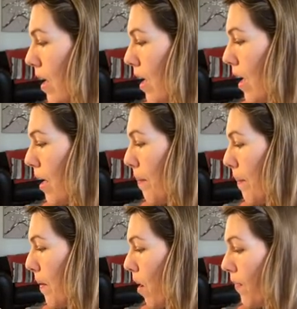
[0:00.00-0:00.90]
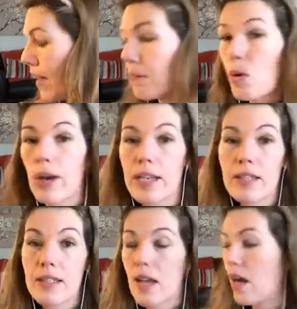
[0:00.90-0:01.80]
on that
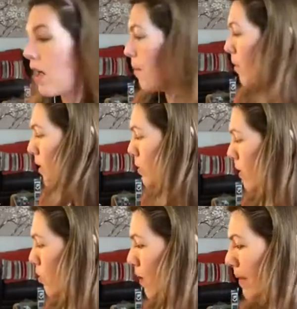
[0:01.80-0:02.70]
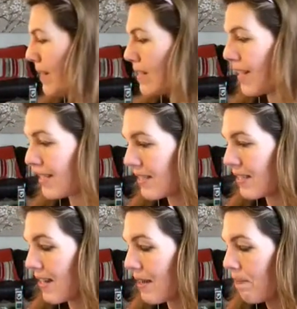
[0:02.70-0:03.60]
point, because we were talking about this
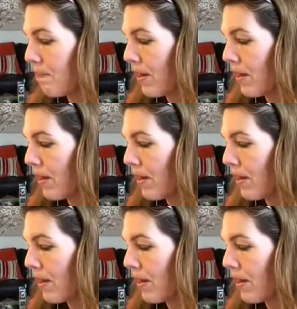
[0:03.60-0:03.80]
yesterday,